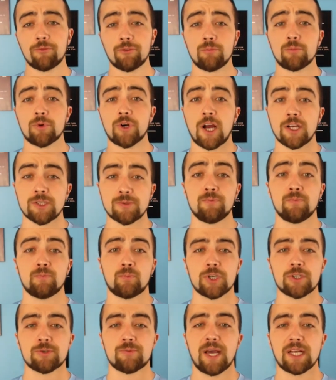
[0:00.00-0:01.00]
from
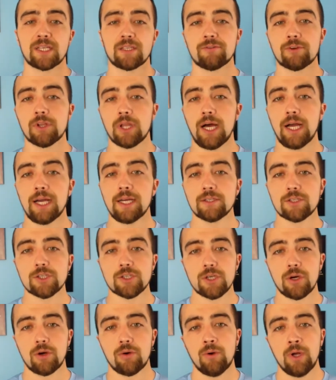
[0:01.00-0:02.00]
prospective clients.
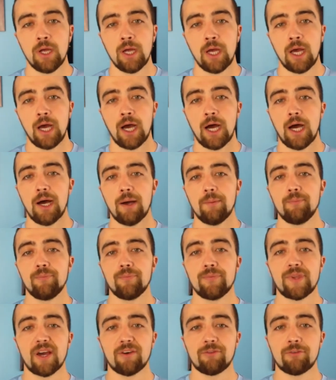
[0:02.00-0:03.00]
So
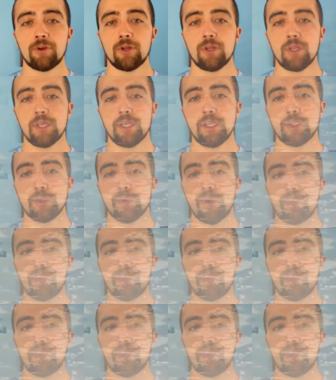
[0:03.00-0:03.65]
um, definitely do